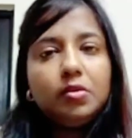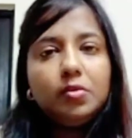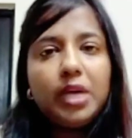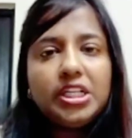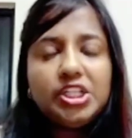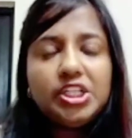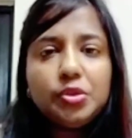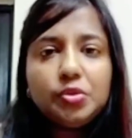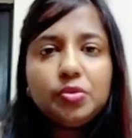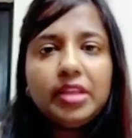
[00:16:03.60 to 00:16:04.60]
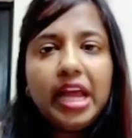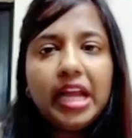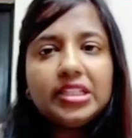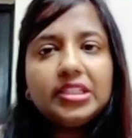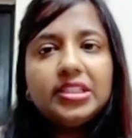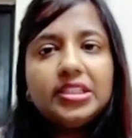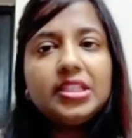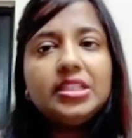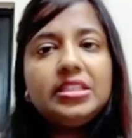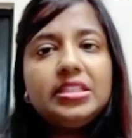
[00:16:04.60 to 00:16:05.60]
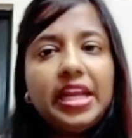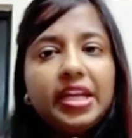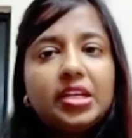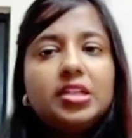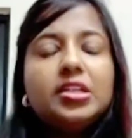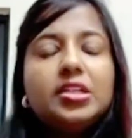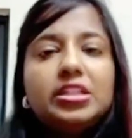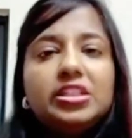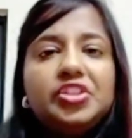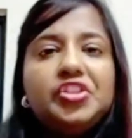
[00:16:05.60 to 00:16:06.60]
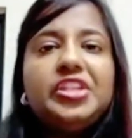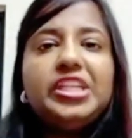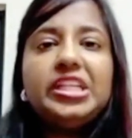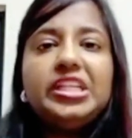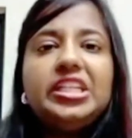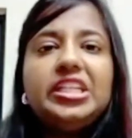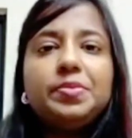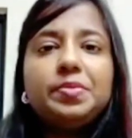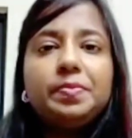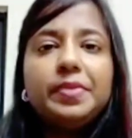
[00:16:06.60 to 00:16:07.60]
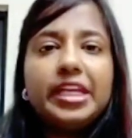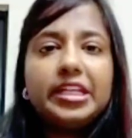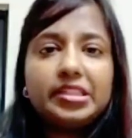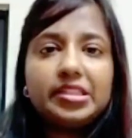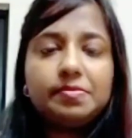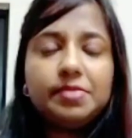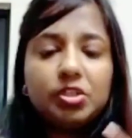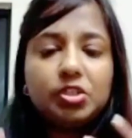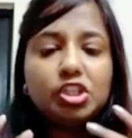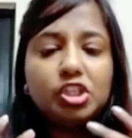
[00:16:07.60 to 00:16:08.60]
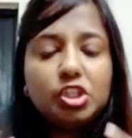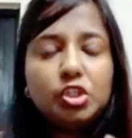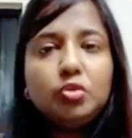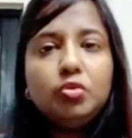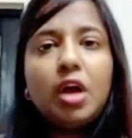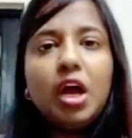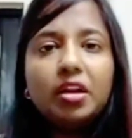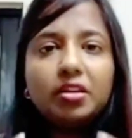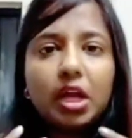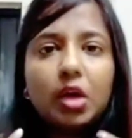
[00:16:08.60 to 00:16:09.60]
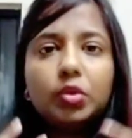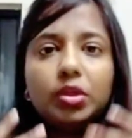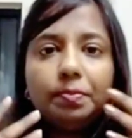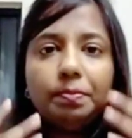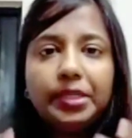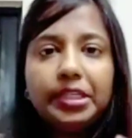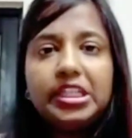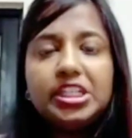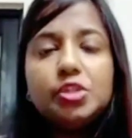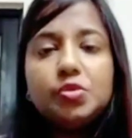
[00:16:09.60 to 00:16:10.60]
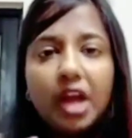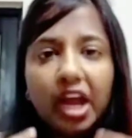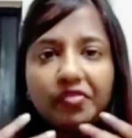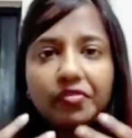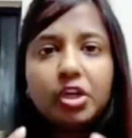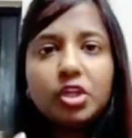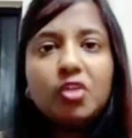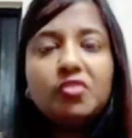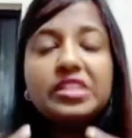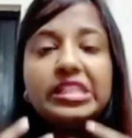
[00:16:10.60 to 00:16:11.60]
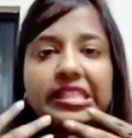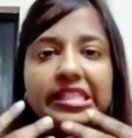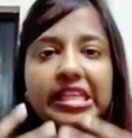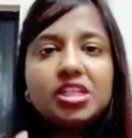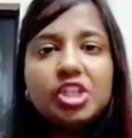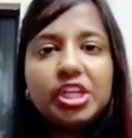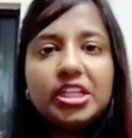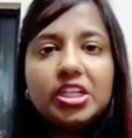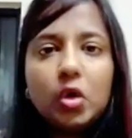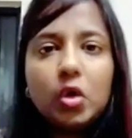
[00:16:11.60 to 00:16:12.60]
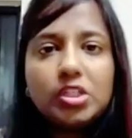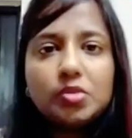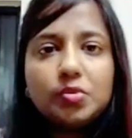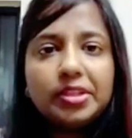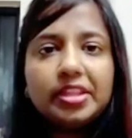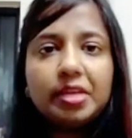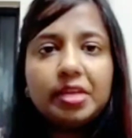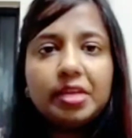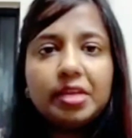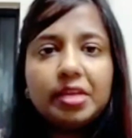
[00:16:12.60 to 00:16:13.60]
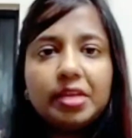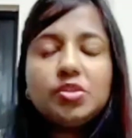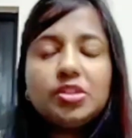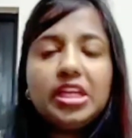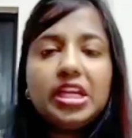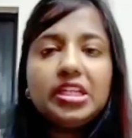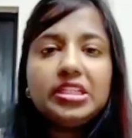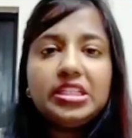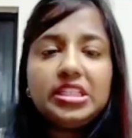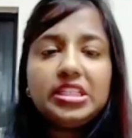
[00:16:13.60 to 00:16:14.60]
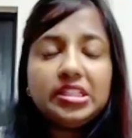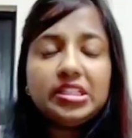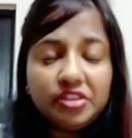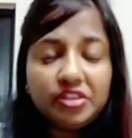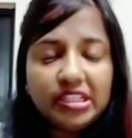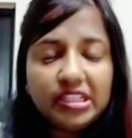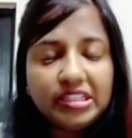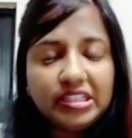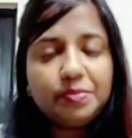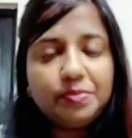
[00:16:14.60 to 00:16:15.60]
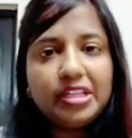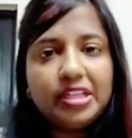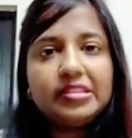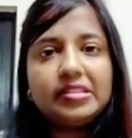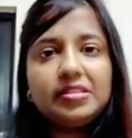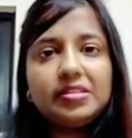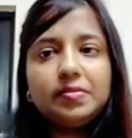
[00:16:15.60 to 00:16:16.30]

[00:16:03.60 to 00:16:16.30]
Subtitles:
Once you do that, take 3 deep breaths, because you are now complete. You have cut off these energetic cords with them. So take three deep breaths.